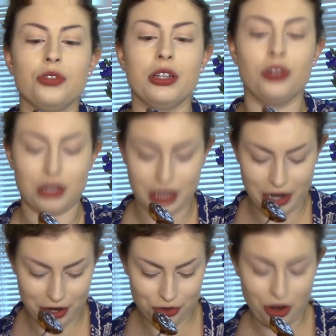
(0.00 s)
Not to
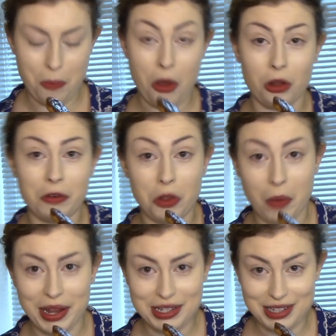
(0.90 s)
let it drip all over the
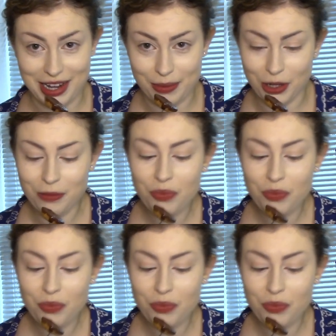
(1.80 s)
white table.